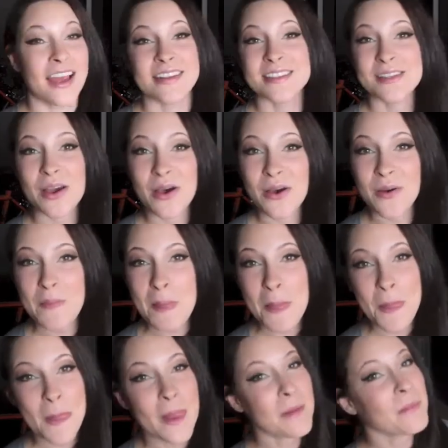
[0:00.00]

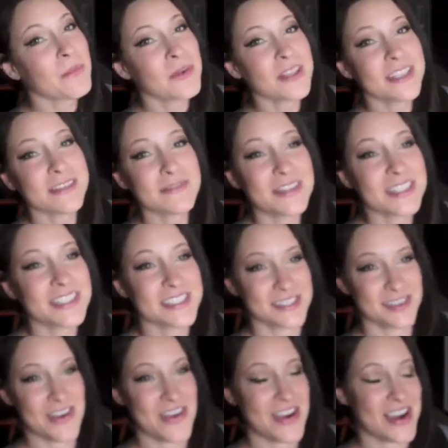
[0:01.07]
So I'm really
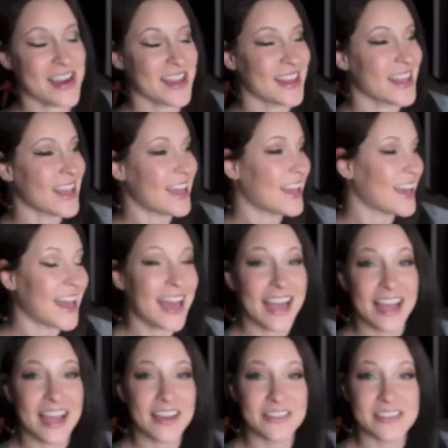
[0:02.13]
sorry that
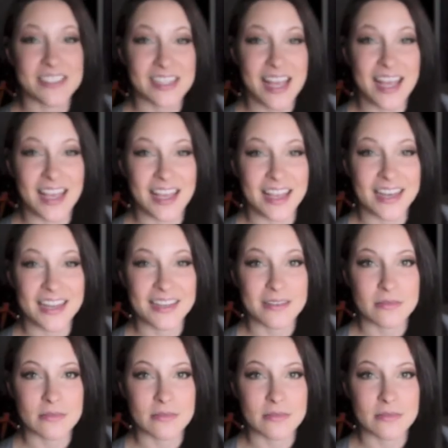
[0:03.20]
I have said